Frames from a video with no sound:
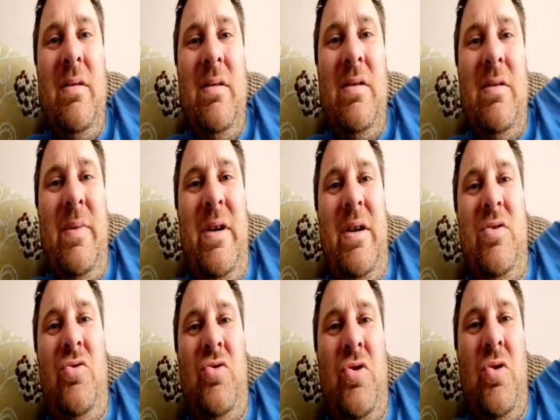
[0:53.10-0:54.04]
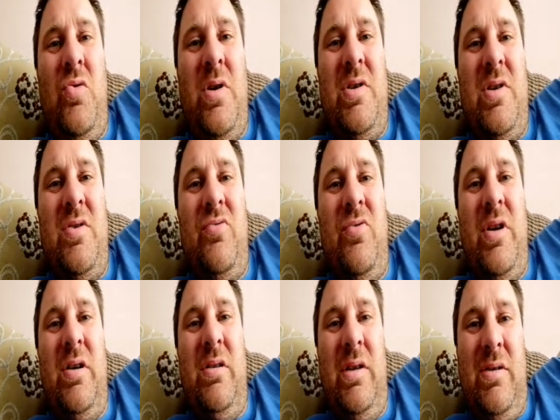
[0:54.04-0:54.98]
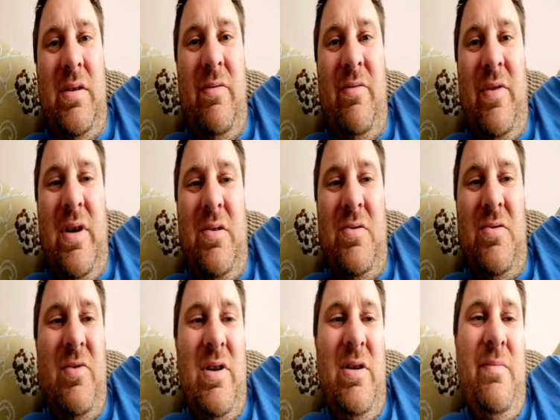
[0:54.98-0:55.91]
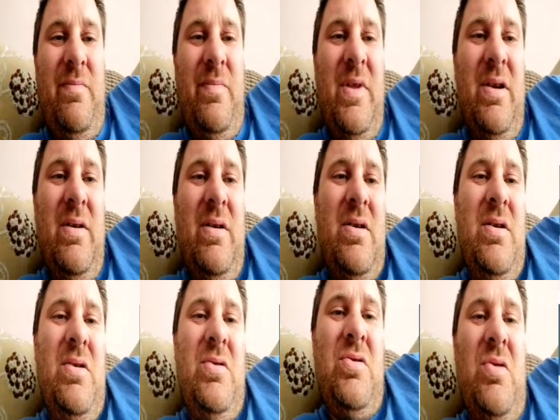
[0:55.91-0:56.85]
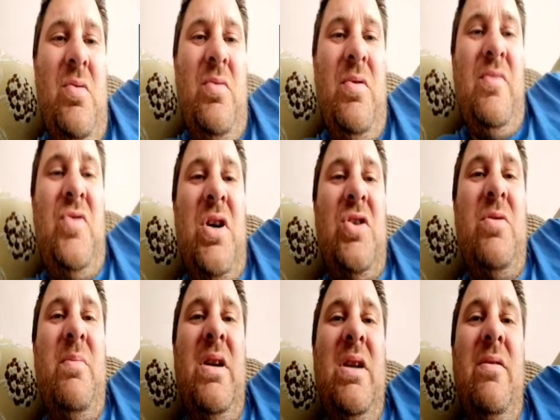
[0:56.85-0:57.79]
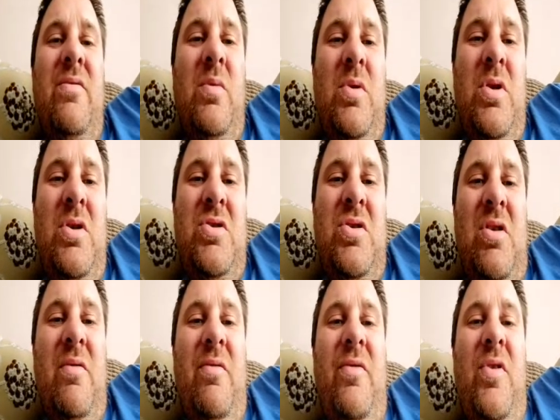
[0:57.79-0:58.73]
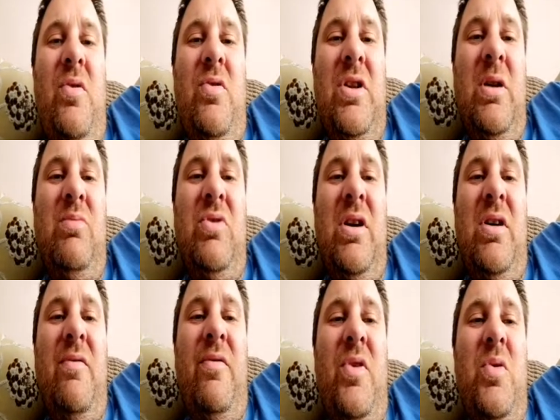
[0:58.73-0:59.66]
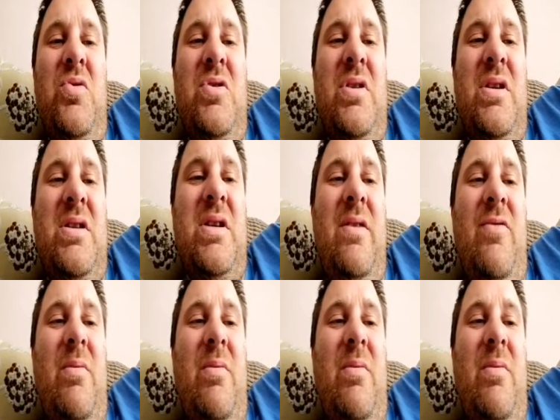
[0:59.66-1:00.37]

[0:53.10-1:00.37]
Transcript: To mean it's true, it's real, it's everything else, right? So they've changed the meaning of the word to deliberately confuse and deceive or